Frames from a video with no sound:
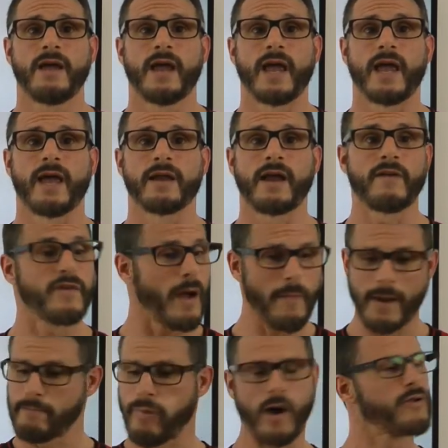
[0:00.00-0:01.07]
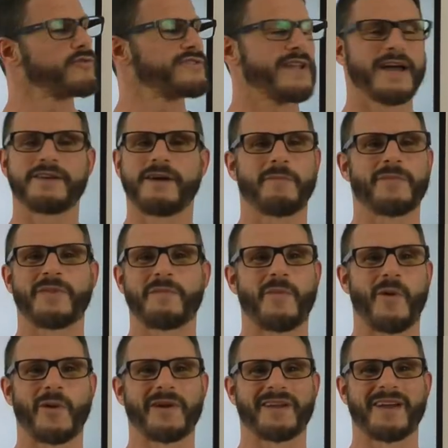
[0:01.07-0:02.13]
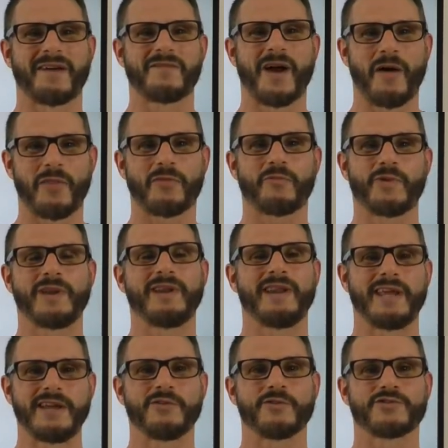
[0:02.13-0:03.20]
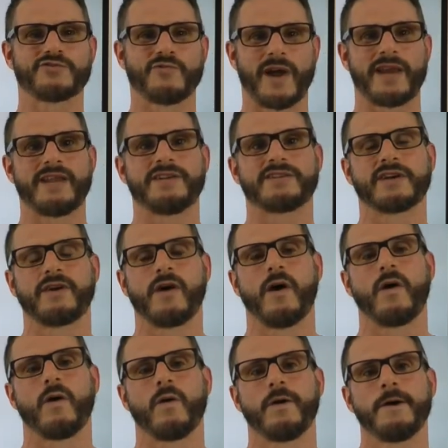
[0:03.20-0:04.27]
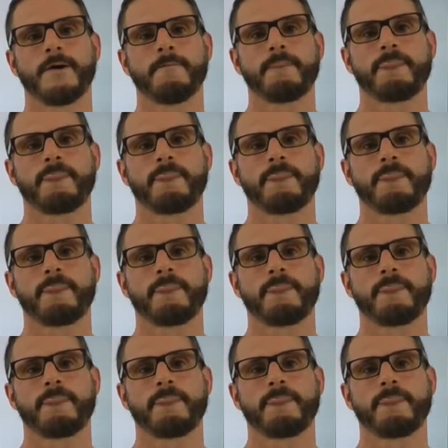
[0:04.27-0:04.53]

And I've got my bottles lined up in the morning. I've got 3 liters ready to go.